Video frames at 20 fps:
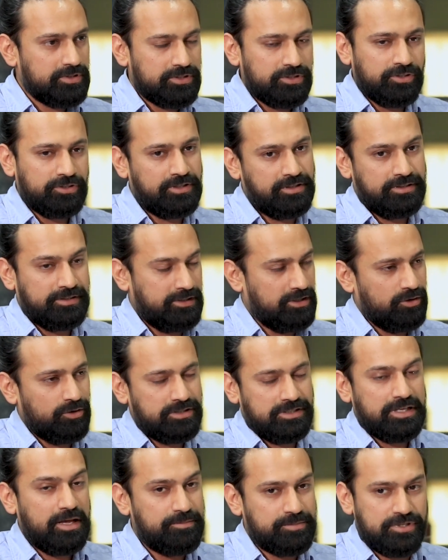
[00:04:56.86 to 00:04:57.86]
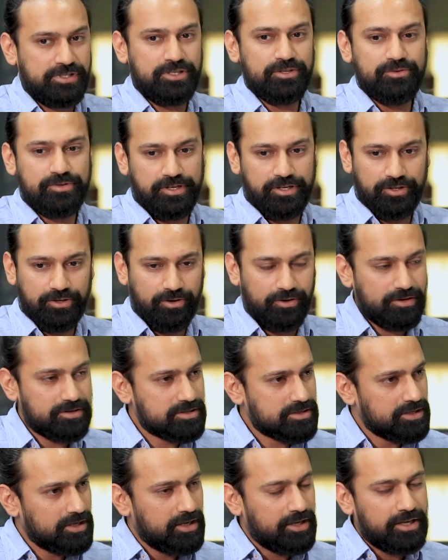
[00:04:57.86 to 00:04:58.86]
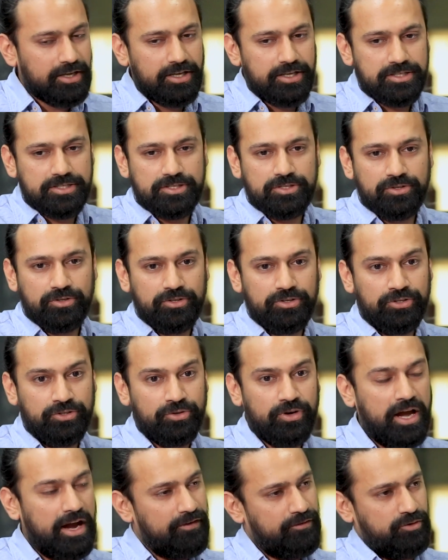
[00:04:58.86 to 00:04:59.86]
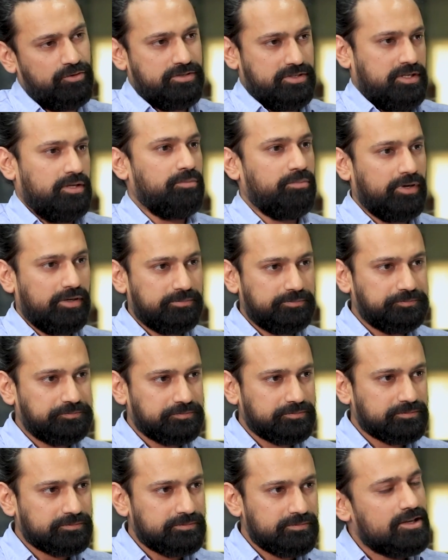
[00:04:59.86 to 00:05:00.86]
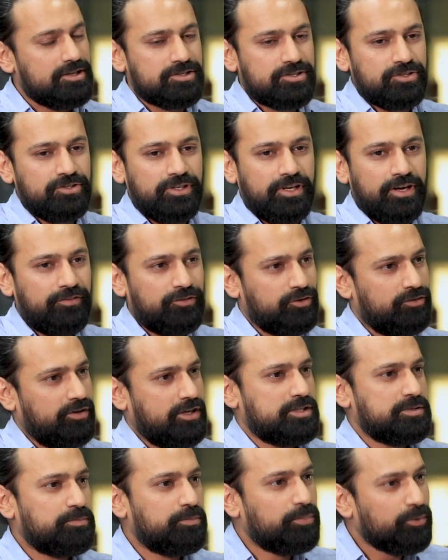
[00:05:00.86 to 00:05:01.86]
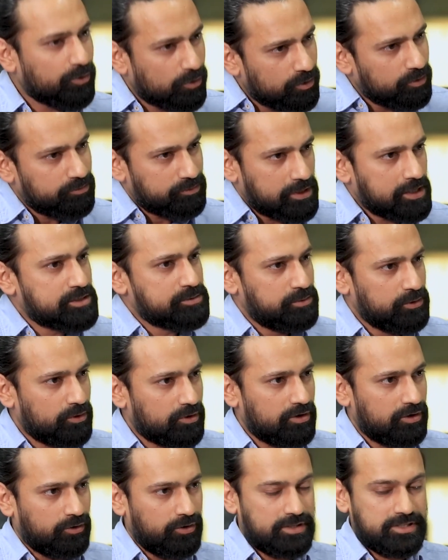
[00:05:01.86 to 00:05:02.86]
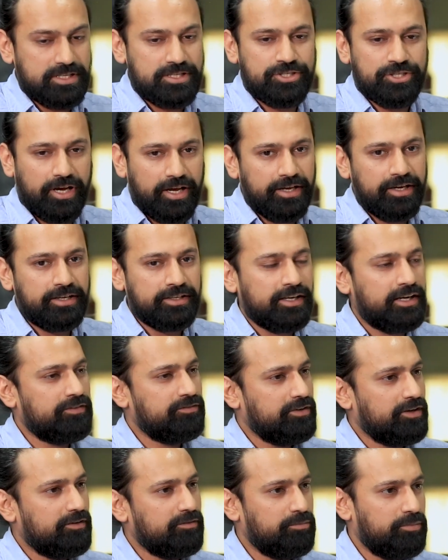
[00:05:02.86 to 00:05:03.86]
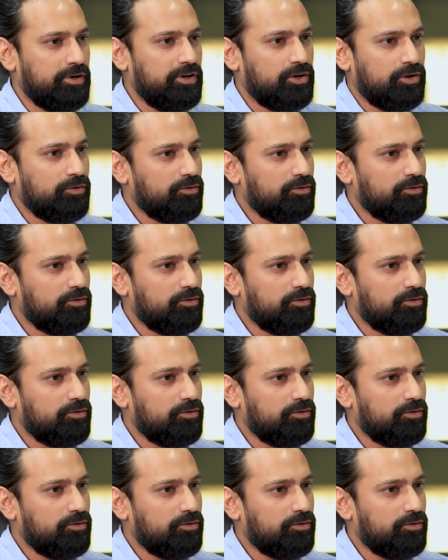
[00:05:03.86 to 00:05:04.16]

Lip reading: That loss is absolutely yours. So you have to step up. So you have to explore a lot. It's a giant that we have built